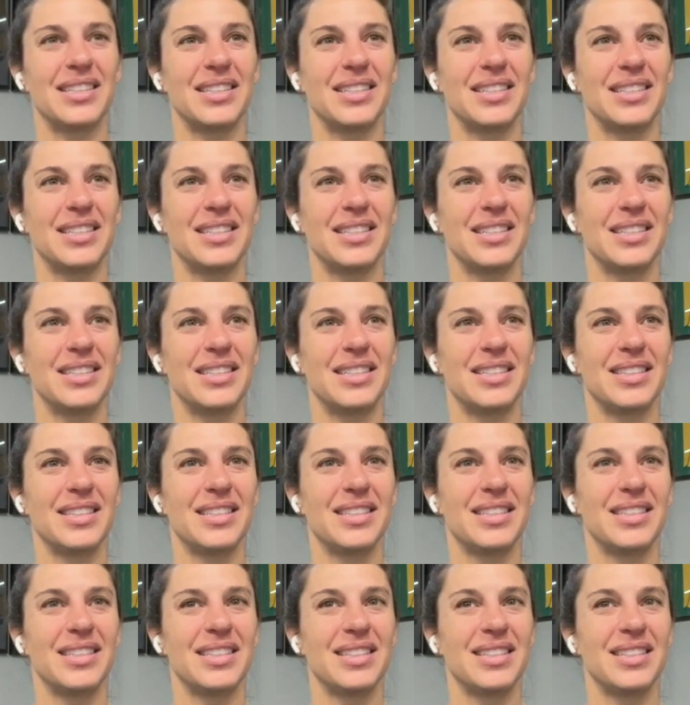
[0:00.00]

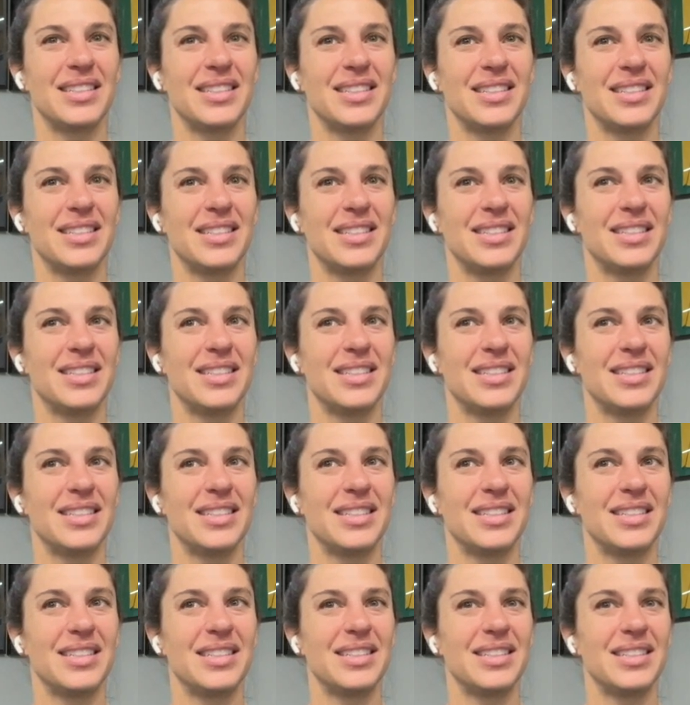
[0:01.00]

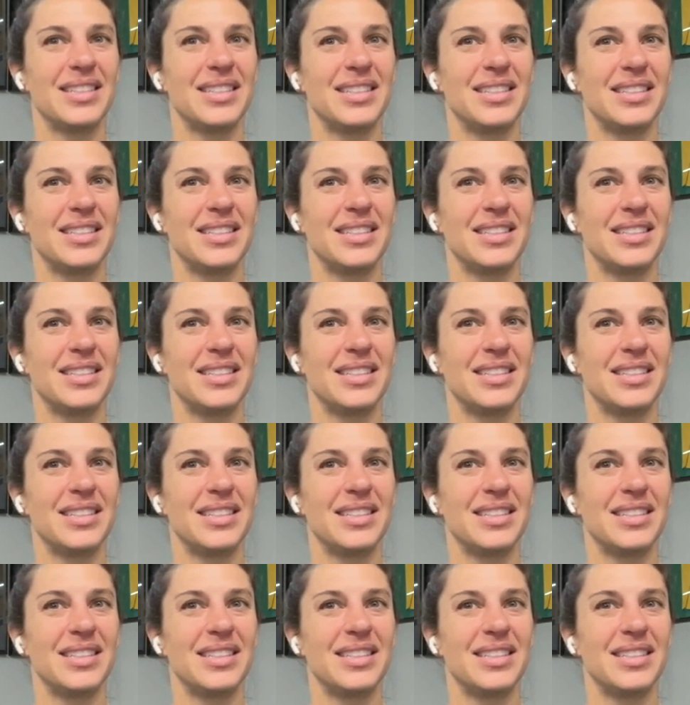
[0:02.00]
Nothing is said.